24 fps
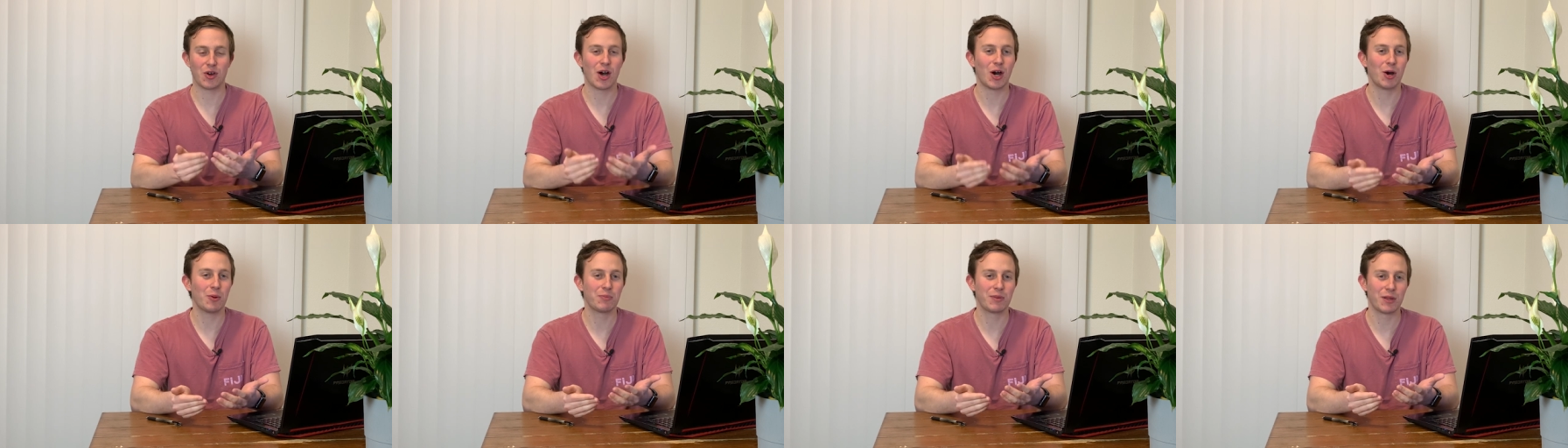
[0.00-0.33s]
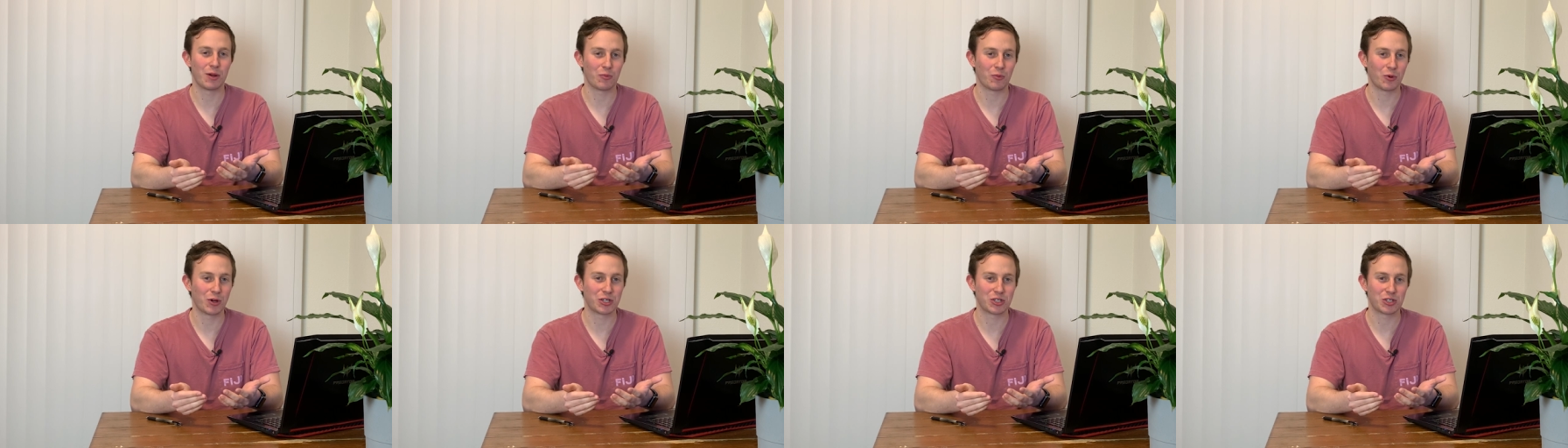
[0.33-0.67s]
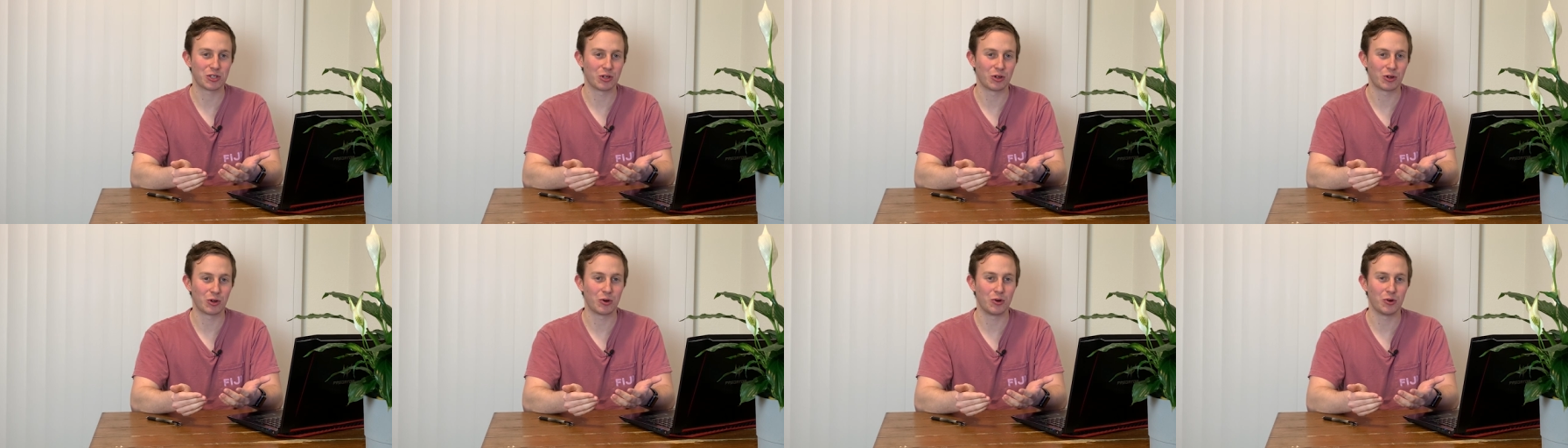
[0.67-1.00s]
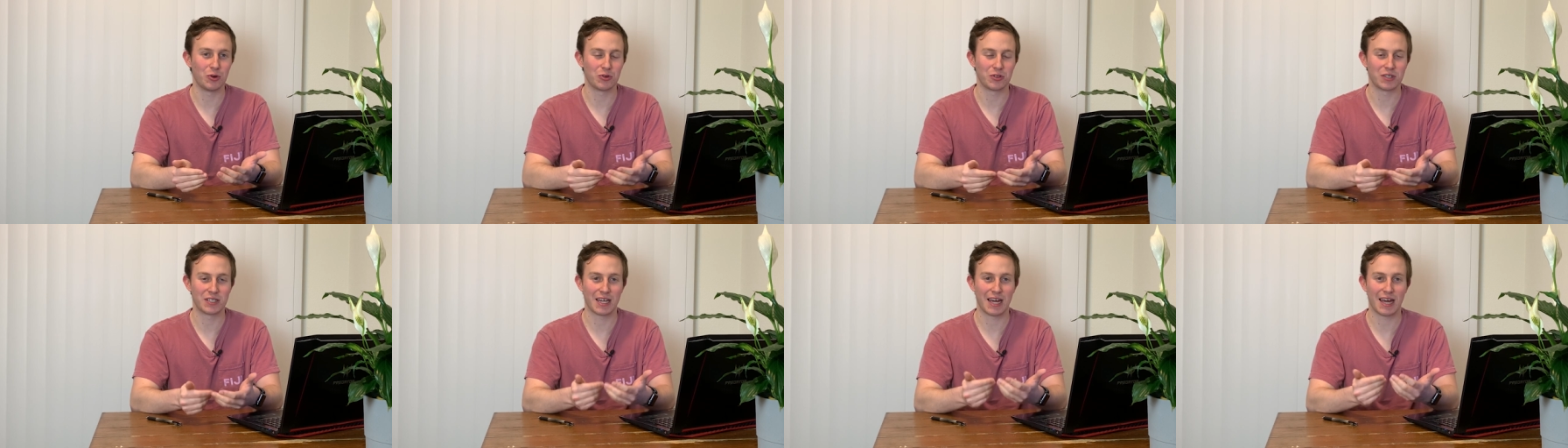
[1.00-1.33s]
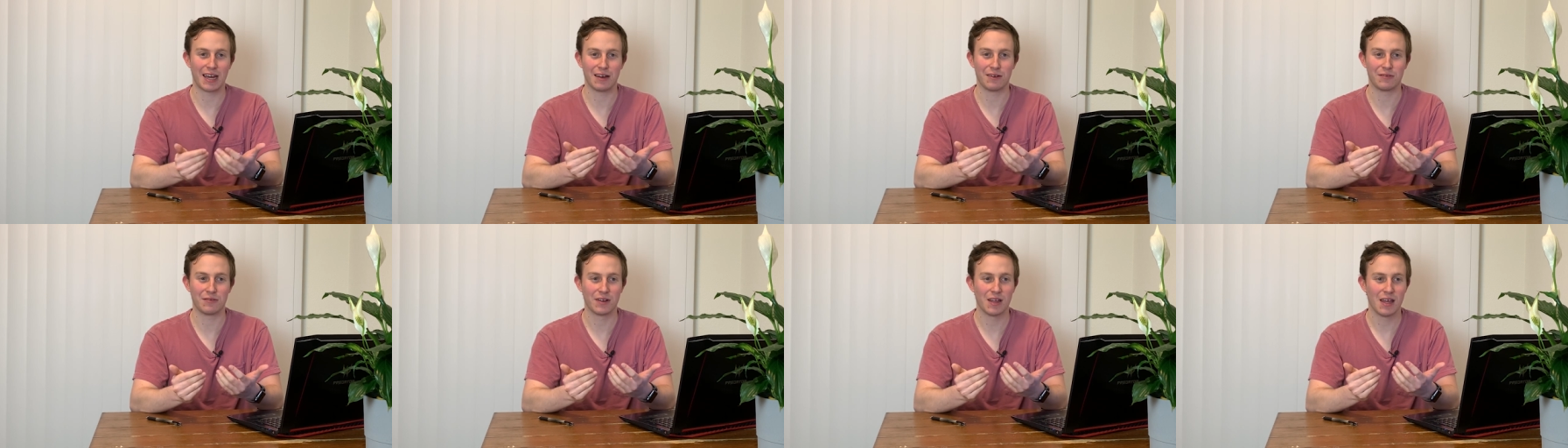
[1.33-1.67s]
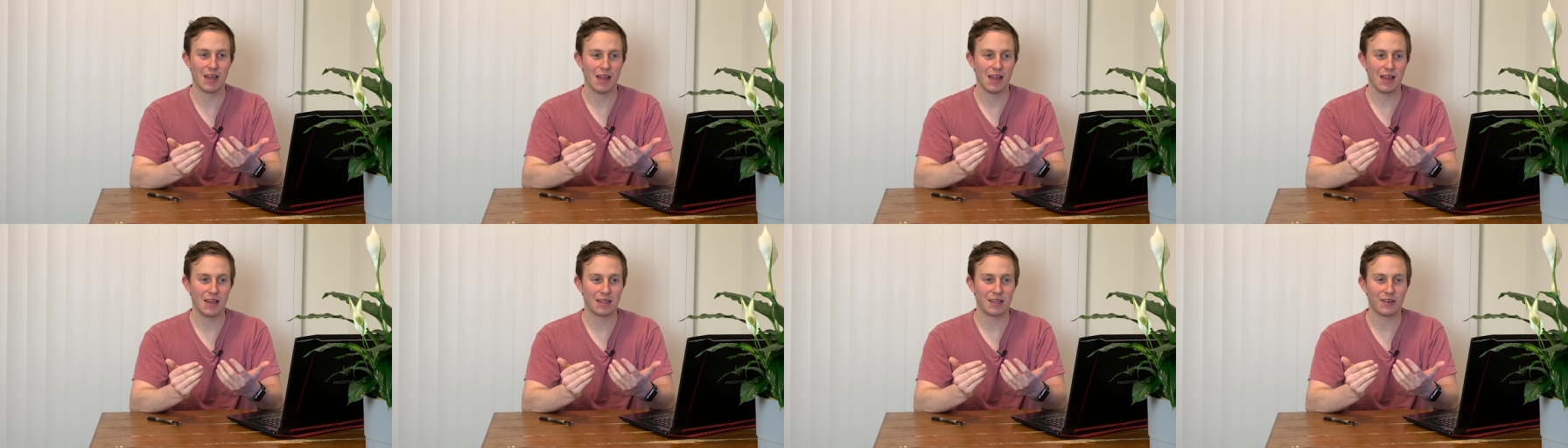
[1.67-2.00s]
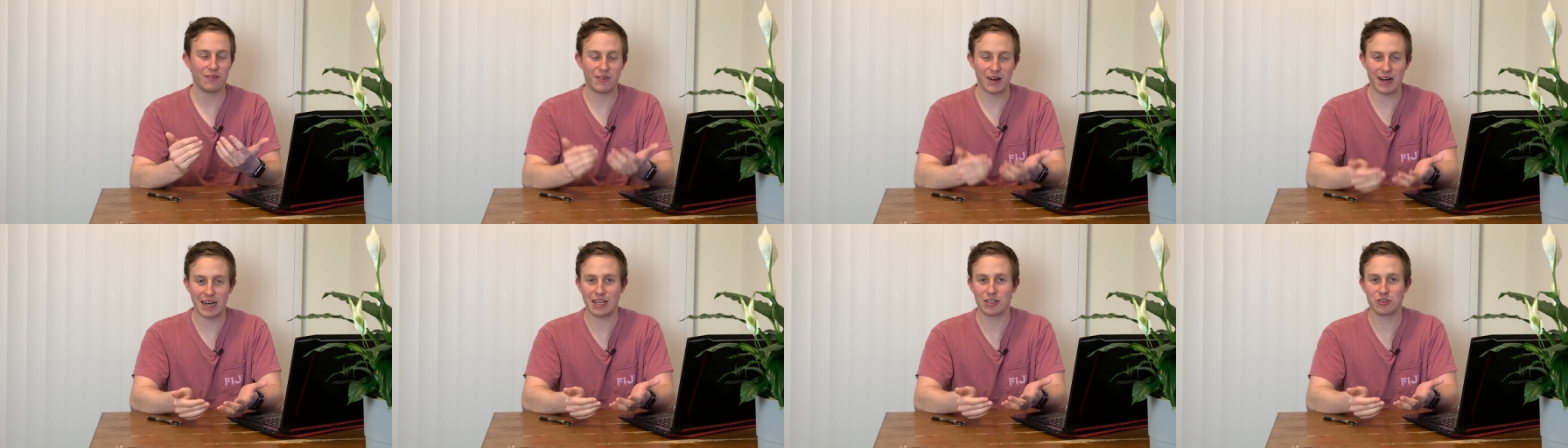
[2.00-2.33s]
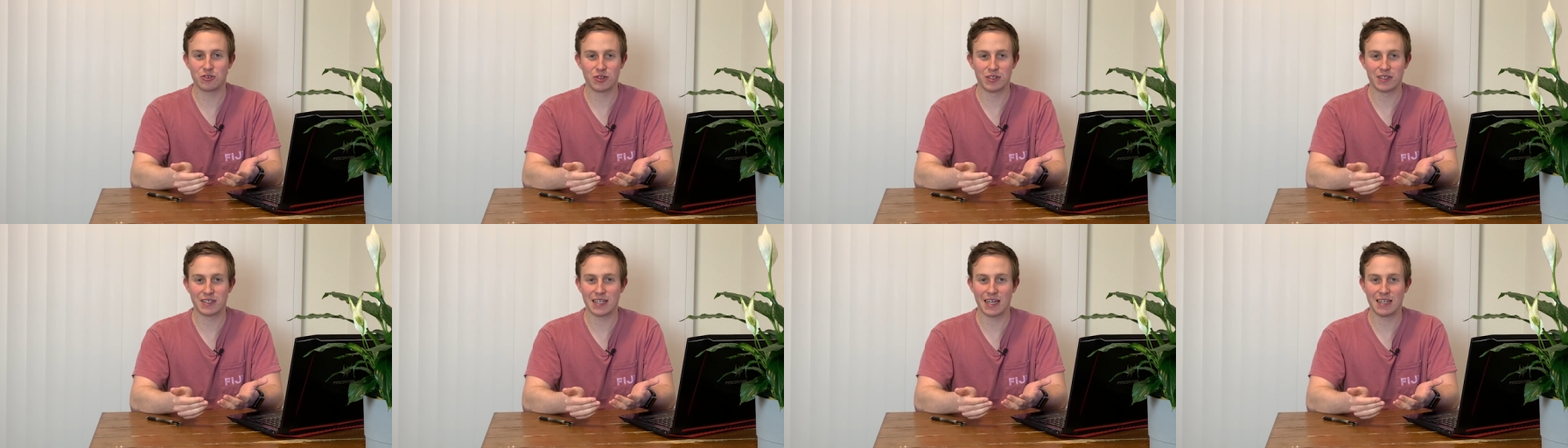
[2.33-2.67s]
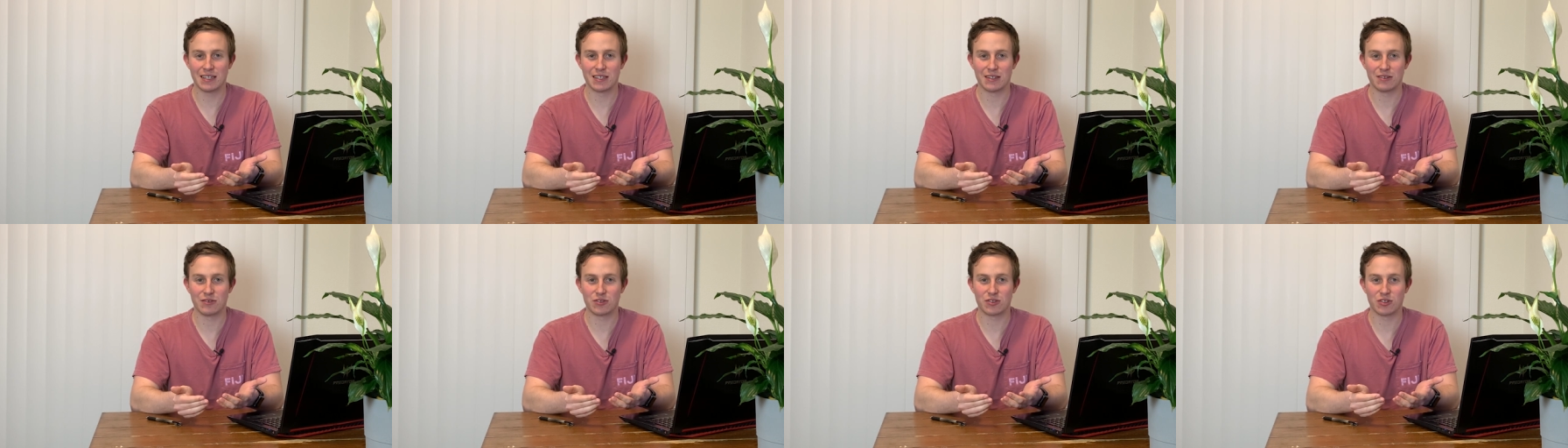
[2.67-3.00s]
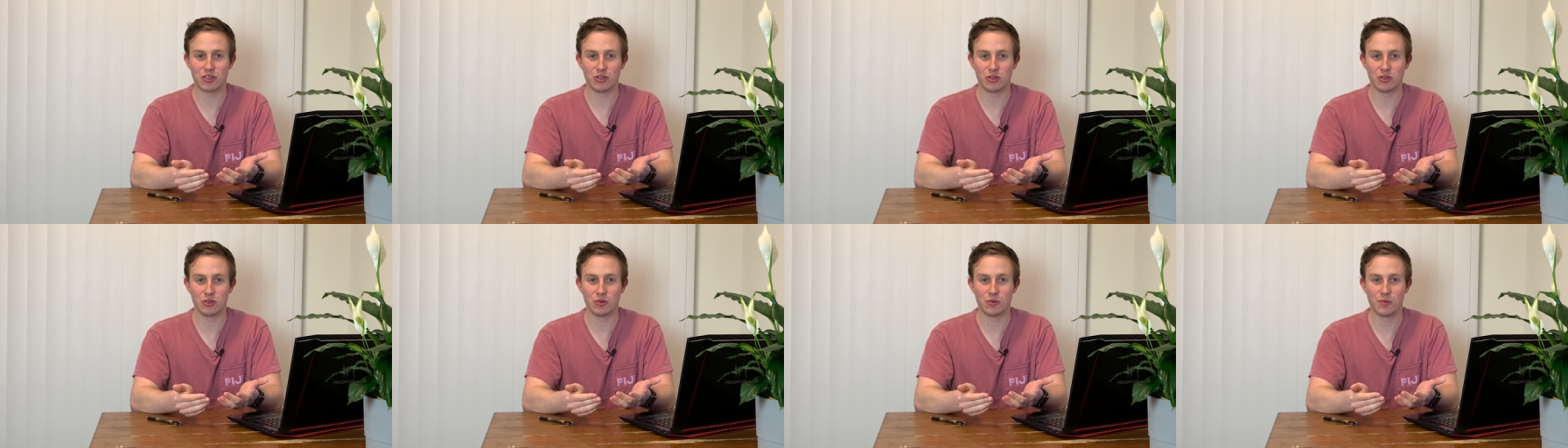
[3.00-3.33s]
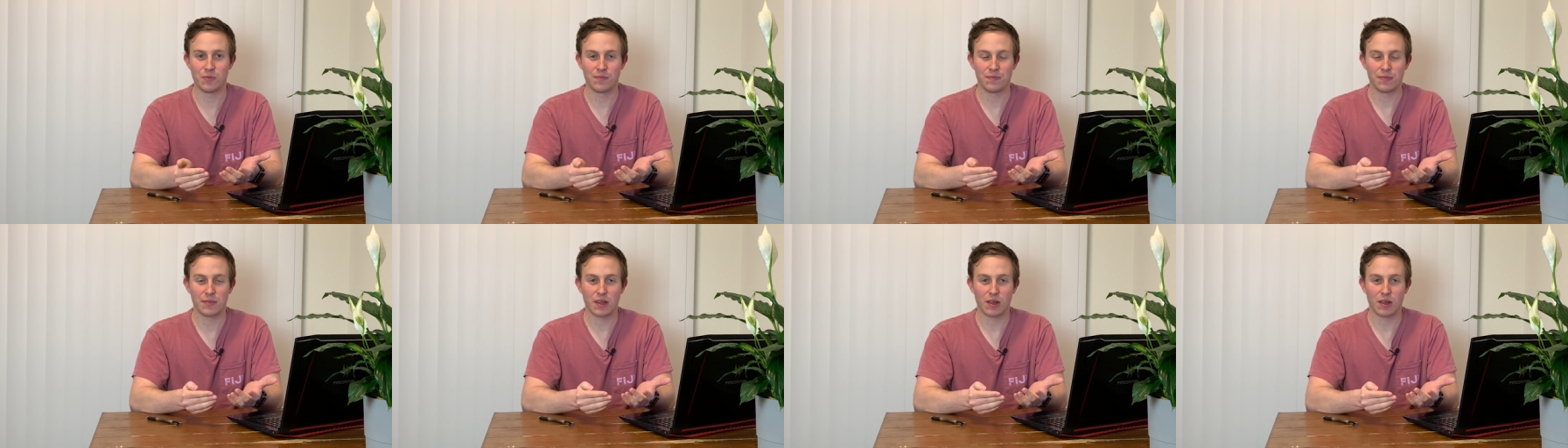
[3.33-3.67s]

to help them reach their goal to have the financial incentives to